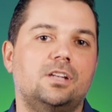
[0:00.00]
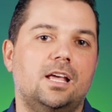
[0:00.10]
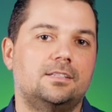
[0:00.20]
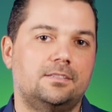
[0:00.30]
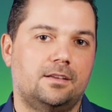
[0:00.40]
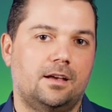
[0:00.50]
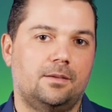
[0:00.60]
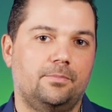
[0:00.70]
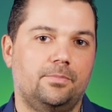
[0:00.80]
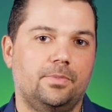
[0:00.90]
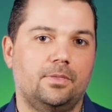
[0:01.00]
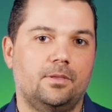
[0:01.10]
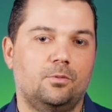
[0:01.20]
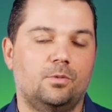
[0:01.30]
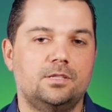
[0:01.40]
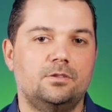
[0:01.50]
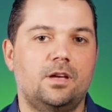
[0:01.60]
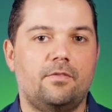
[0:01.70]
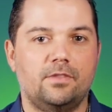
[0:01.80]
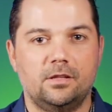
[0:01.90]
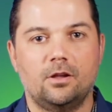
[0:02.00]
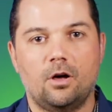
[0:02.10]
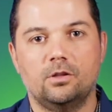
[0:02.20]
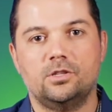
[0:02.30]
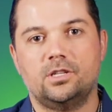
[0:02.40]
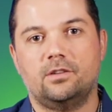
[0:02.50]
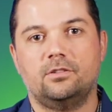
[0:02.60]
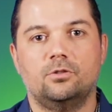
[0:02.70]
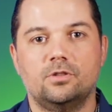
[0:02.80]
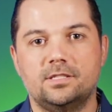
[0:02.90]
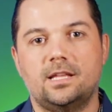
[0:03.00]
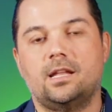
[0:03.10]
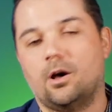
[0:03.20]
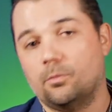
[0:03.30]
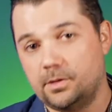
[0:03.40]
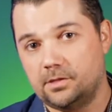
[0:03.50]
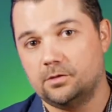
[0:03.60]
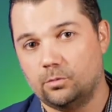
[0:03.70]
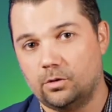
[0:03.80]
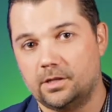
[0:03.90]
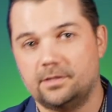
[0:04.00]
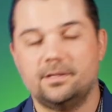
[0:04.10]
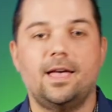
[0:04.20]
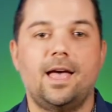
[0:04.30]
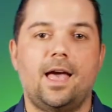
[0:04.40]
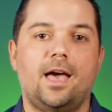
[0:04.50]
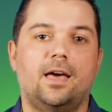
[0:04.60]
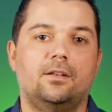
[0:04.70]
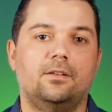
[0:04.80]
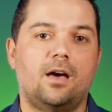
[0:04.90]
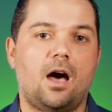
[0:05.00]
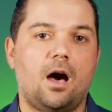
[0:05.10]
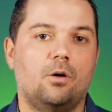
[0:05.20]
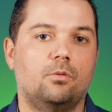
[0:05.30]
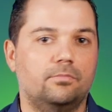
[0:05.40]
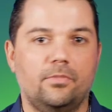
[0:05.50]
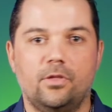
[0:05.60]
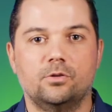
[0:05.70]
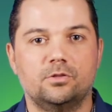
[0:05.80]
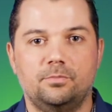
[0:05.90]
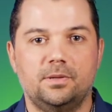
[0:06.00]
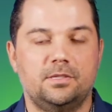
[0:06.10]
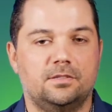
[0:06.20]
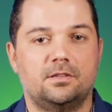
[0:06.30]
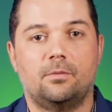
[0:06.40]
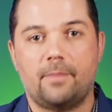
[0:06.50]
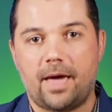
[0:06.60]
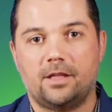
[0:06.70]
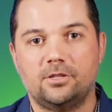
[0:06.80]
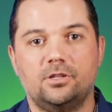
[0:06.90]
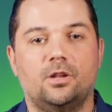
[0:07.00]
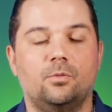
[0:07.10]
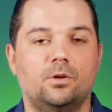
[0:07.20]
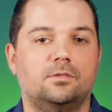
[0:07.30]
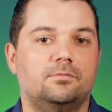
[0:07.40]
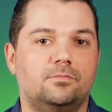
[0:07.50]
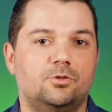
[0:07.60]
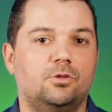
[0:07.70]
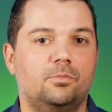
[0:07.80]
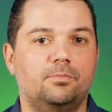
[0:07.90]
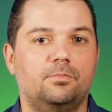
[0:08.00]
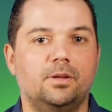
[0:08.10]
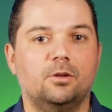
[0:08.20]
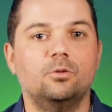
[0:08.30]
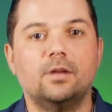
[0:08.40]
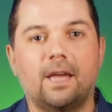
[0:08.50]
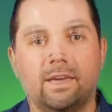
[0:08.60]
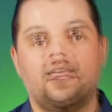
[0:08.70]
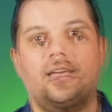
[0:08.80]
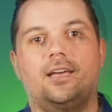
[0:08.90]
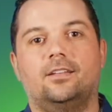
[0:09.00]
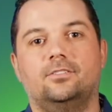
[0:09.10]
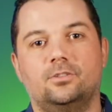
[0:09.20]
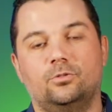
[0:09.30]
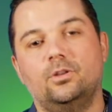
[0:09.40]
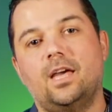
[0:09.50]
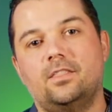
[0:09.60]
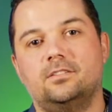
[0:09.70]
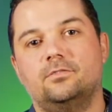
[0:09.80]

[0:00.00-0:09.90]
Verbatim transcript: less time once you have the knowledge and you understand how business works and how those businesses are managed and what should it look like, and so you get this